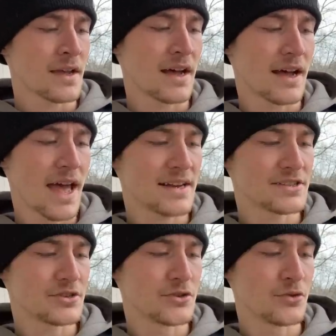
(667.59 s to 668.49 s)
Head
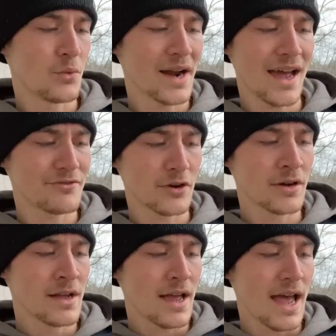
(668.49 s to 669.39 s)
to
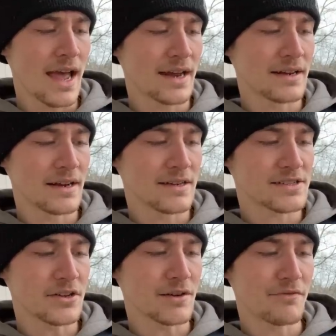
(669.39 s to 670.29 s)
whatever and
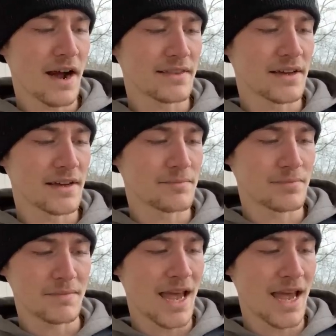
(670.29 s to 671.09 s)
so you can find the